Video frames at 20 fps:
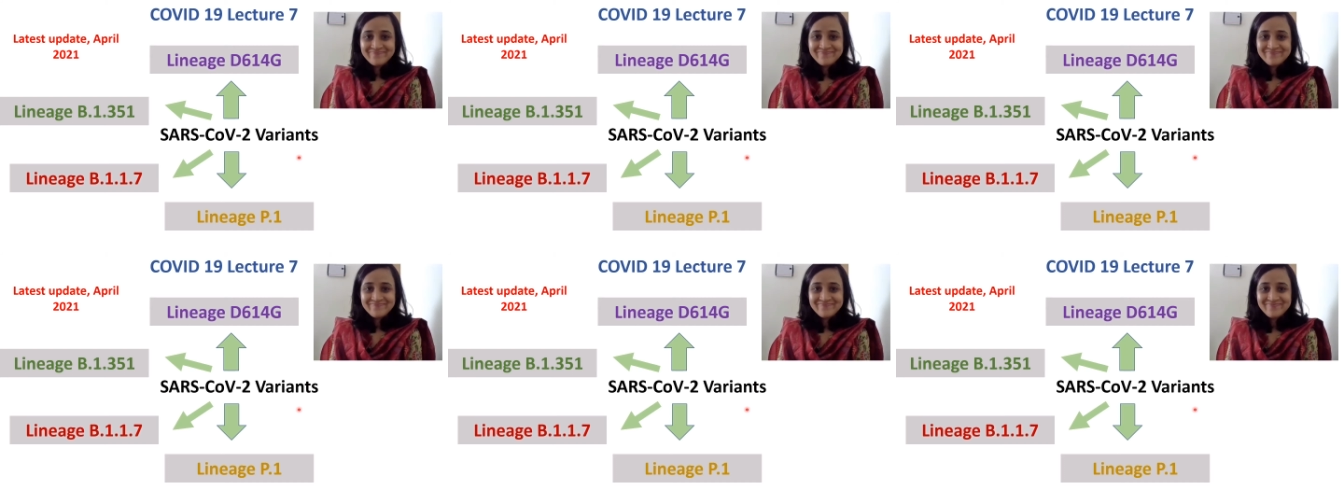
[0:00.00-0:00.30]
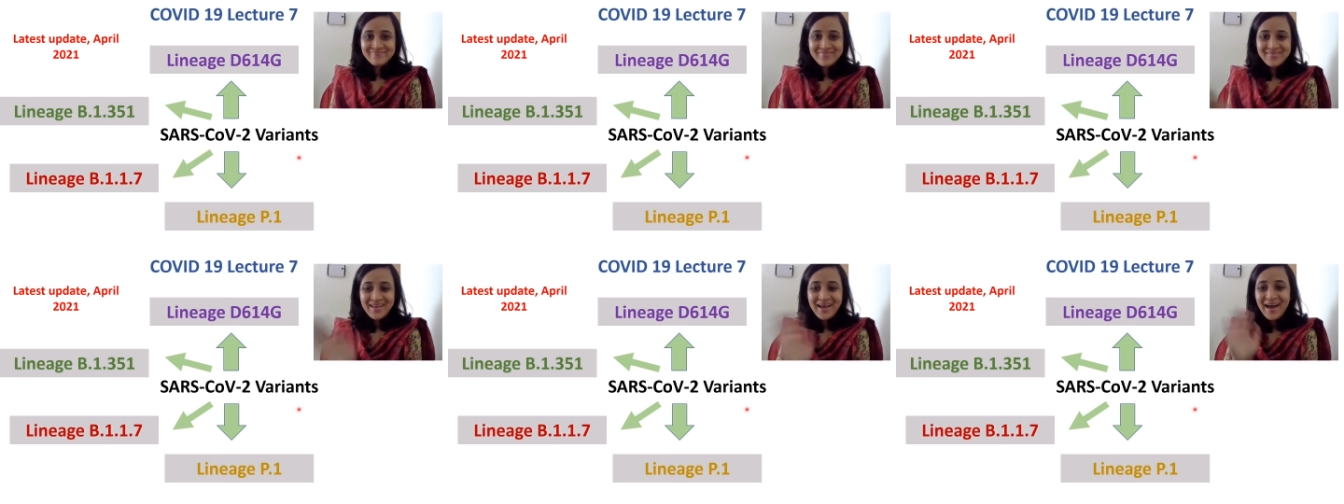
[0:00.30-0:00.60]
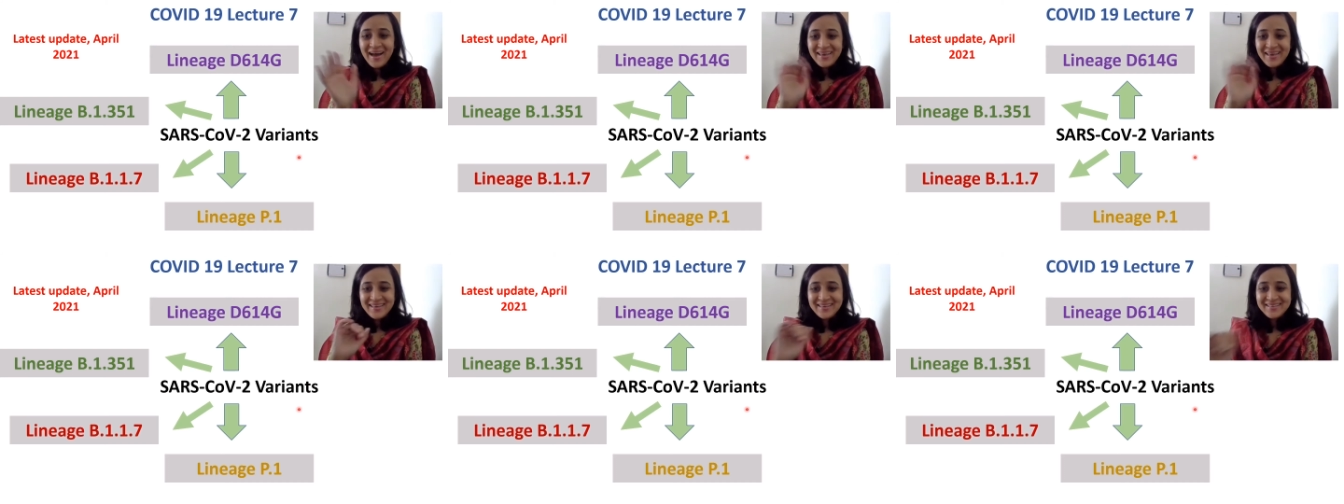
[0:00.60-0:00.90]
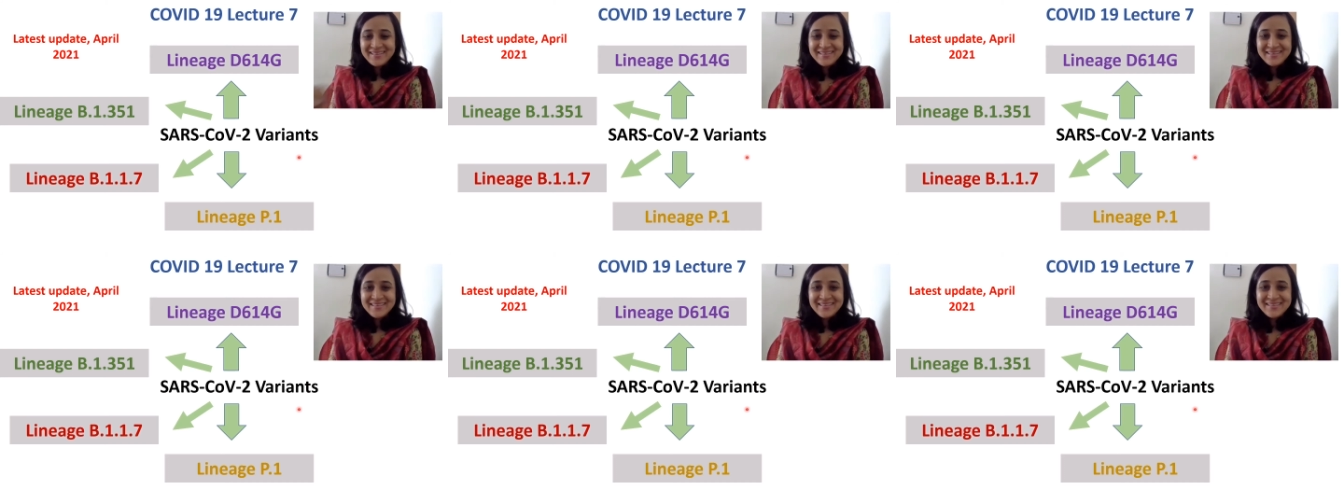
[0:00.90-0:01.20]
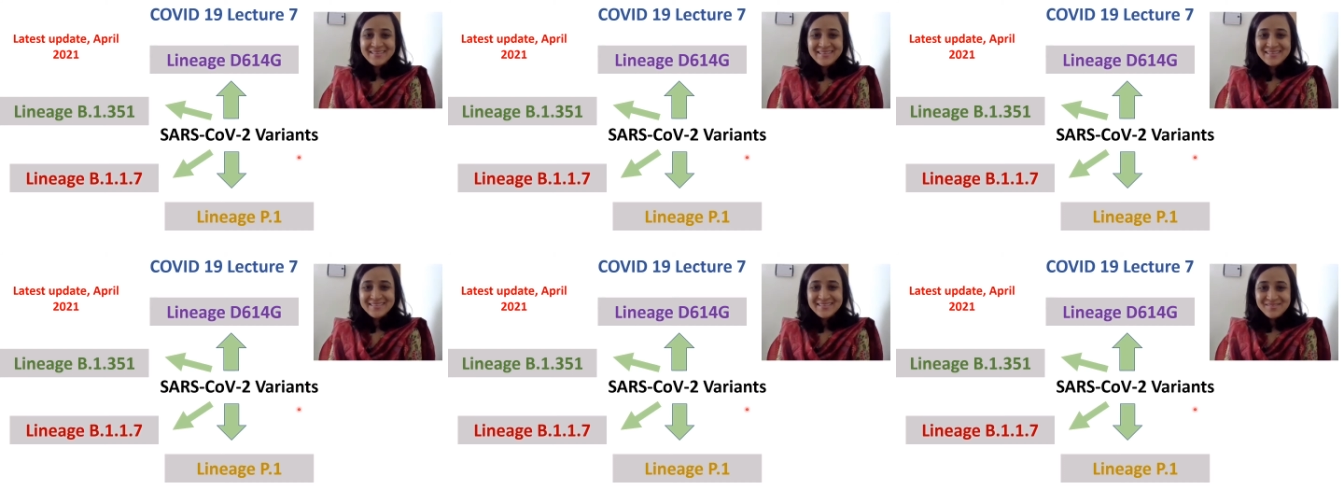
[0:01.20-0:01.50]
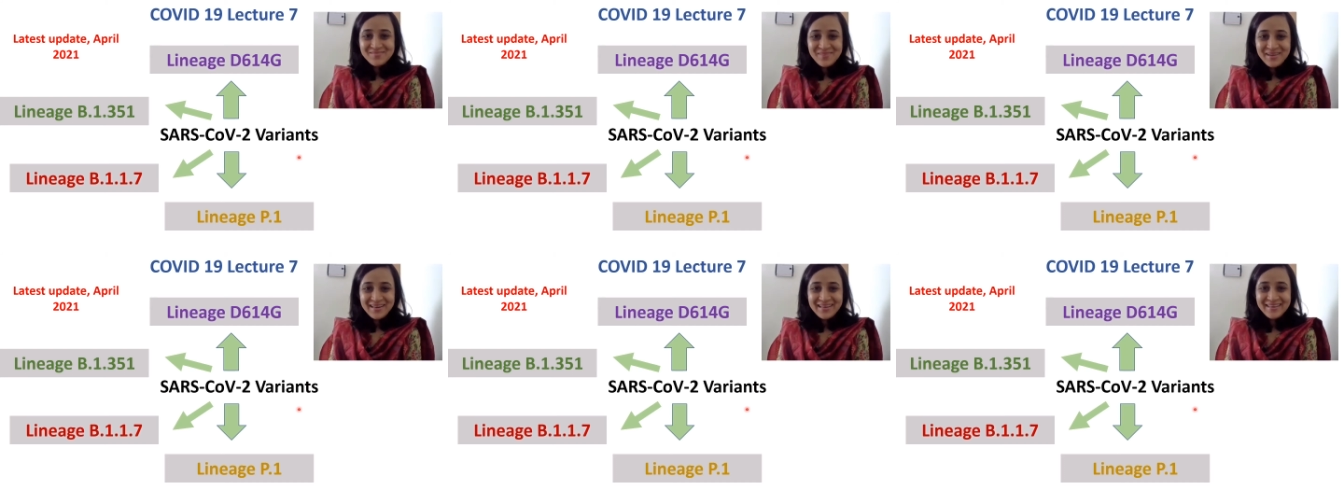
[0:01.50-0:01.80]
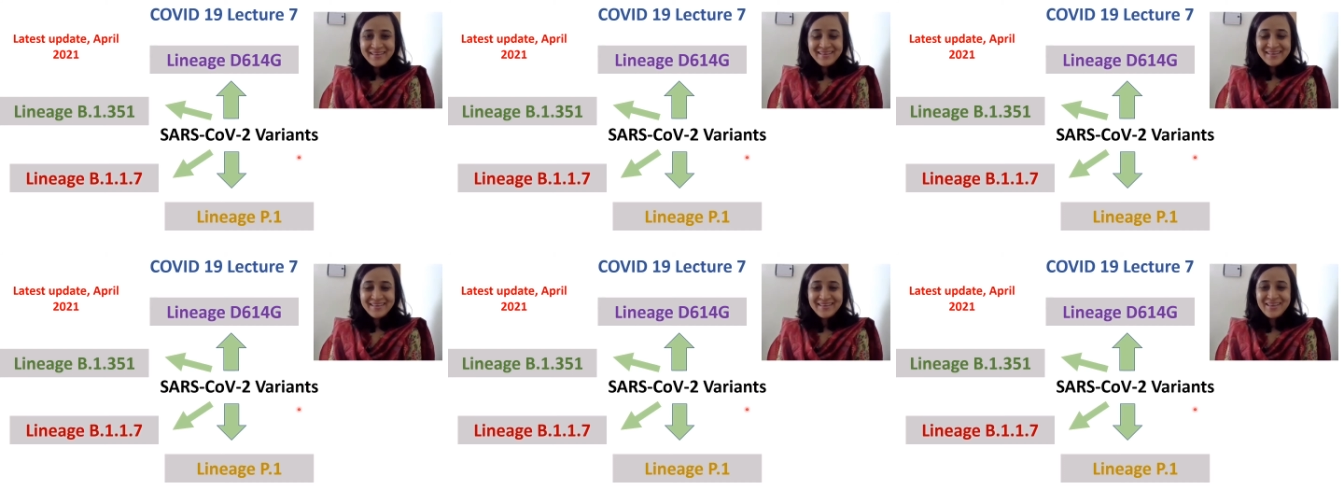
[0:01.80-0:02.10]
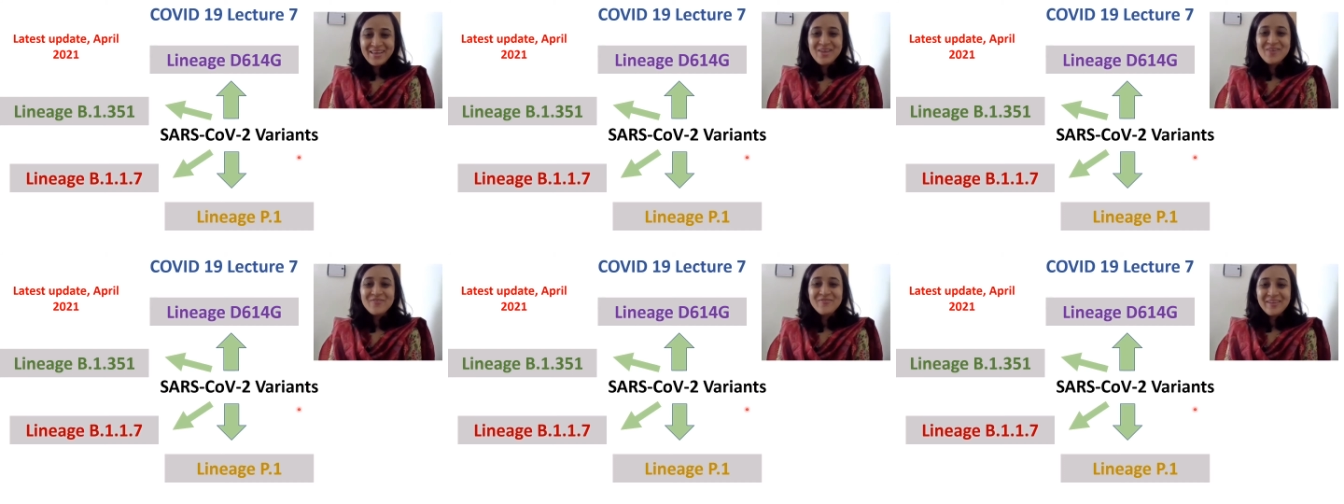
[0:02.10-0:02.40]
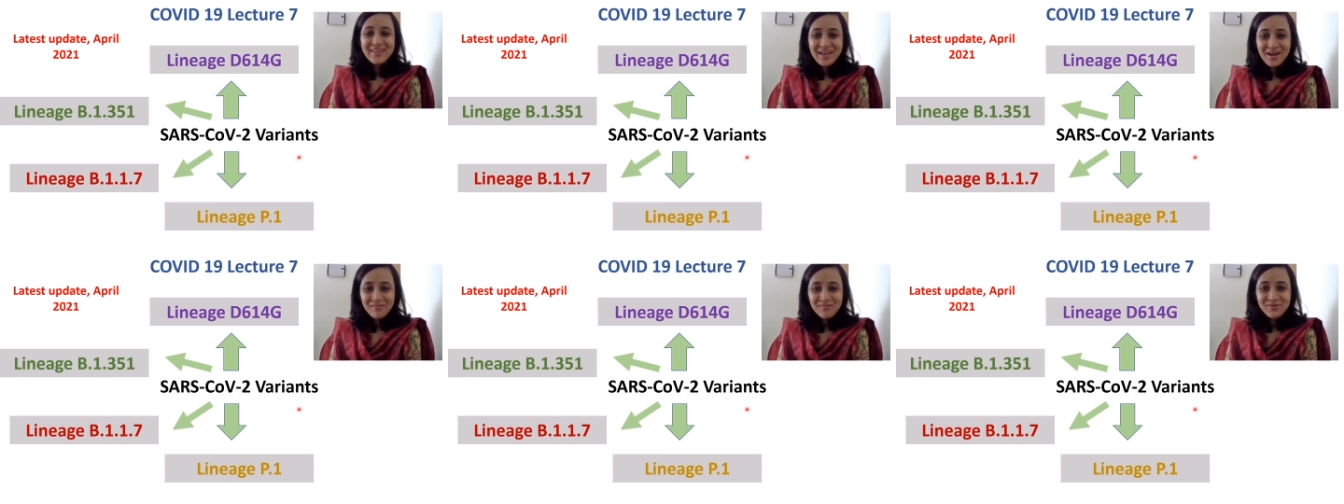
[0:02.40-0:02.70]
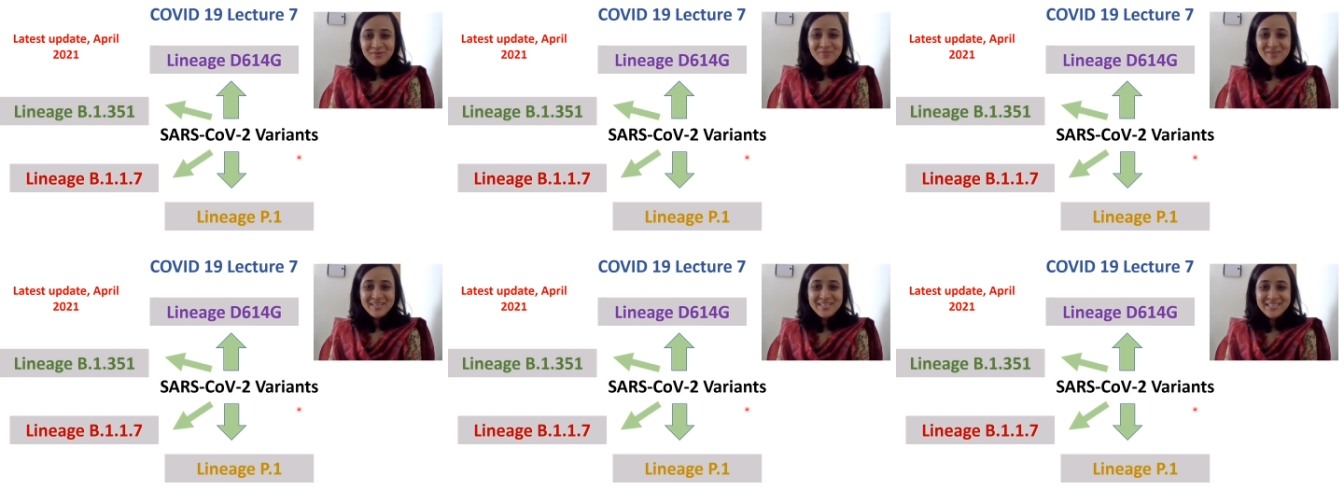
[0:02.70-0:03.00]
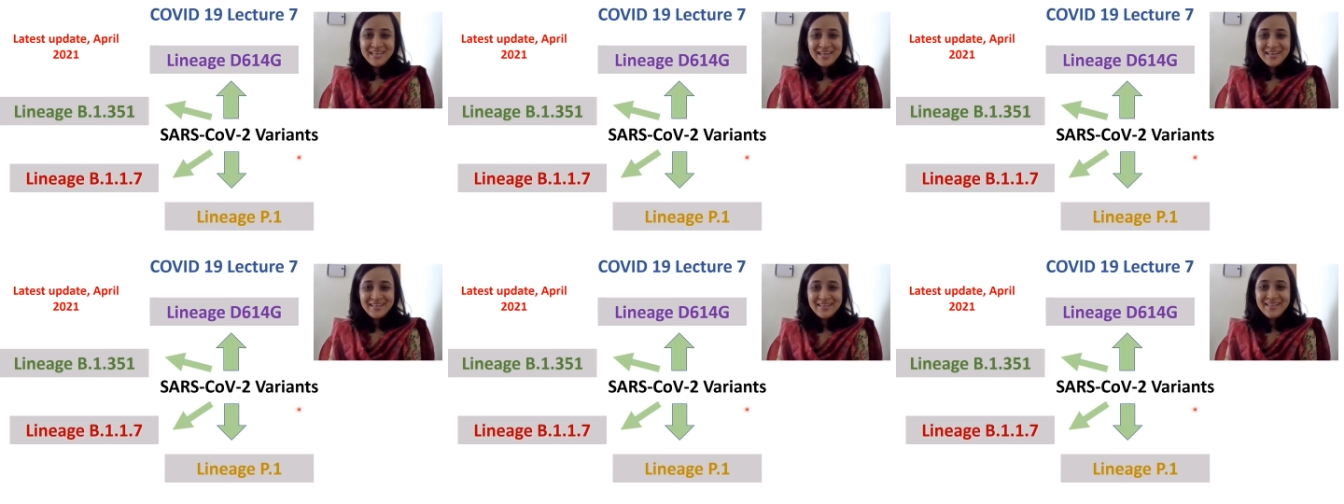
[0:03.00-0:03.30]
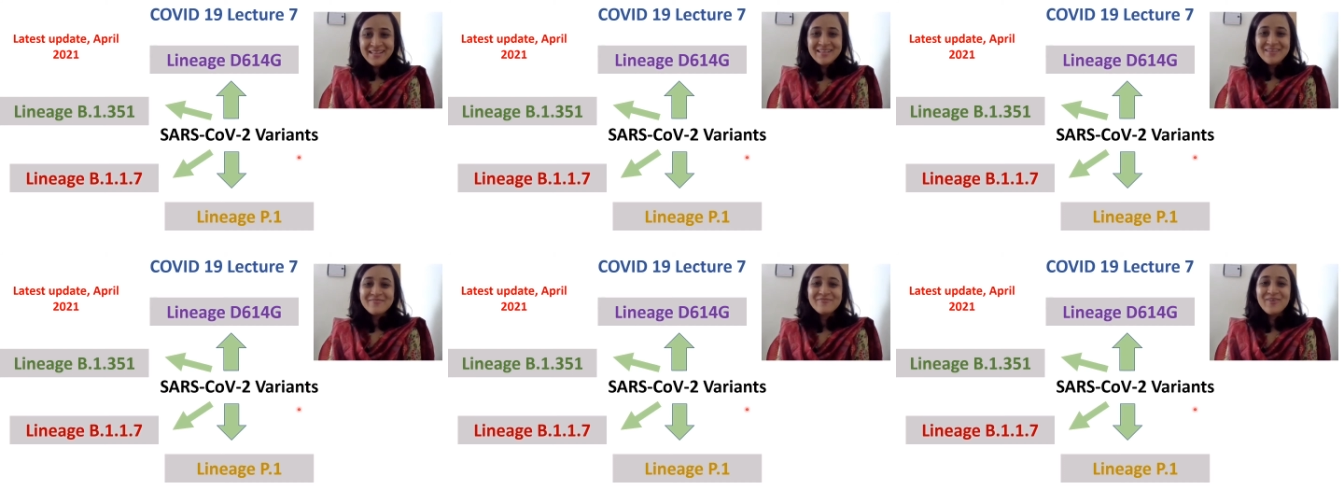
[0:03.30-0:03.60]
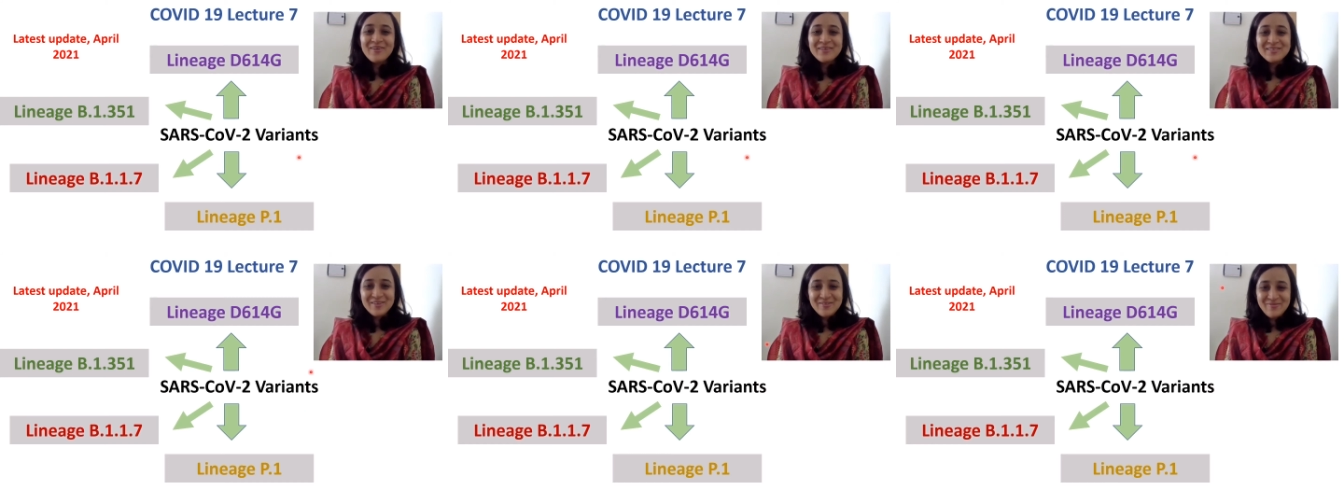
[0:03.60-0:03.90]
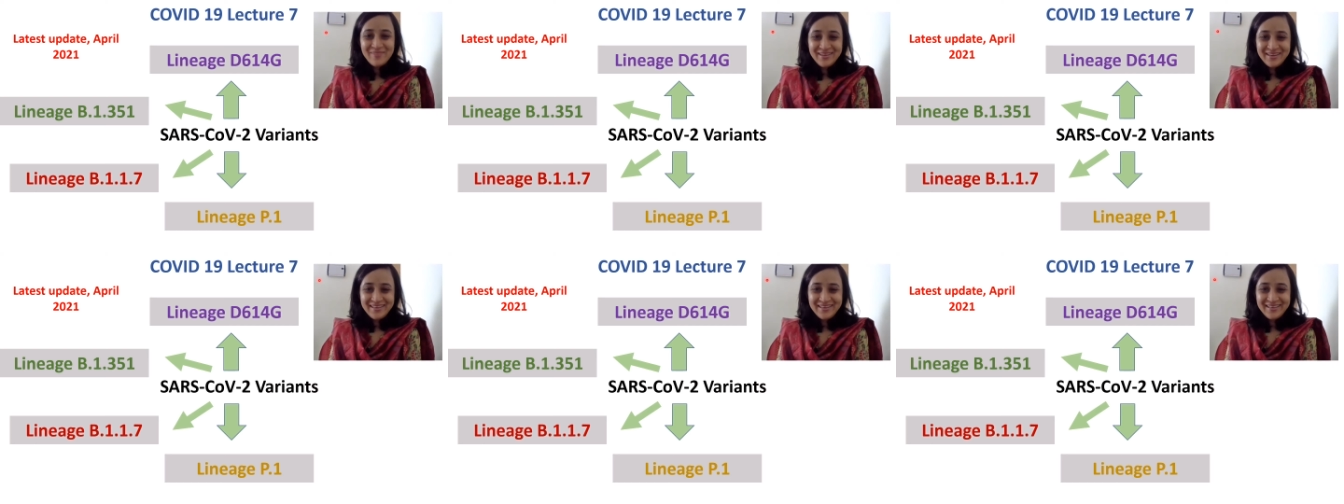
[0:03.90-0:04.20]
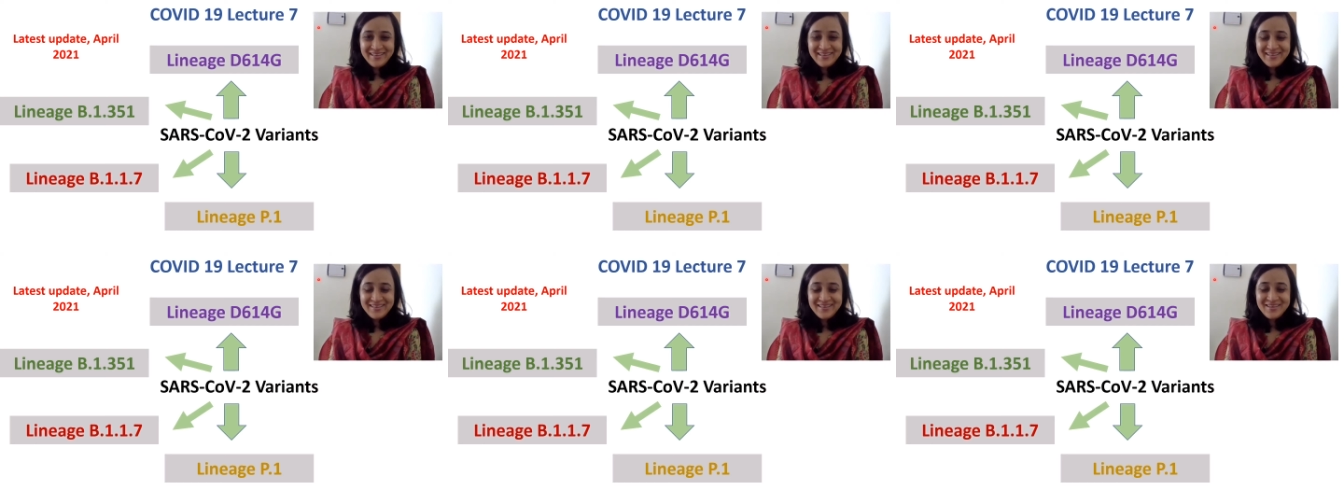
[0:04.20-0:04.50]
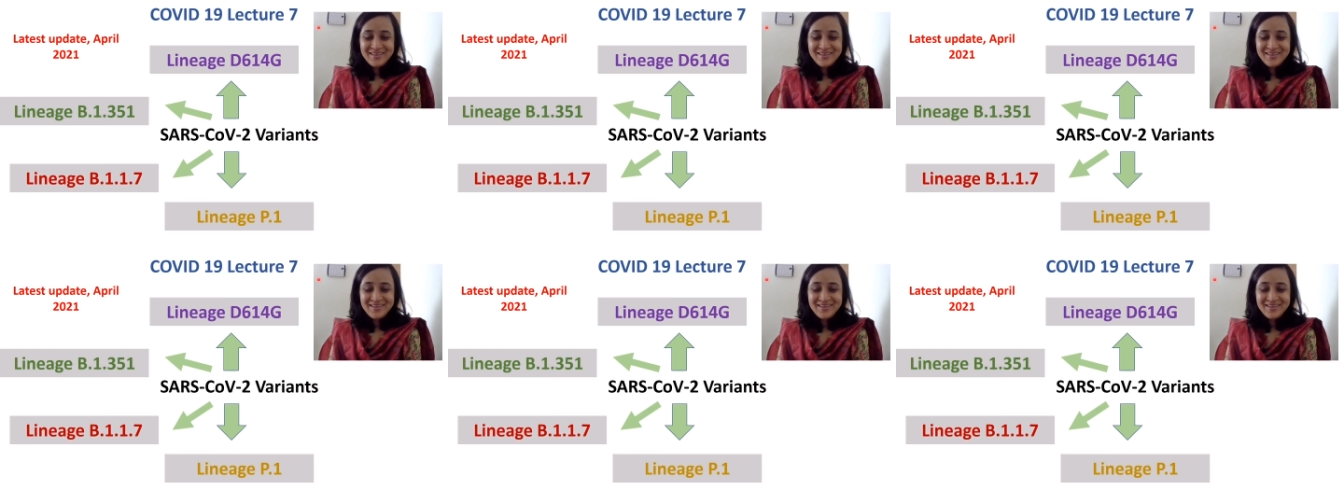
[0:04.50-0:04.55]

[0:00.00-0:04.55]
Hi, this is Malinki. Welcome to my channel, Voice of Malinki.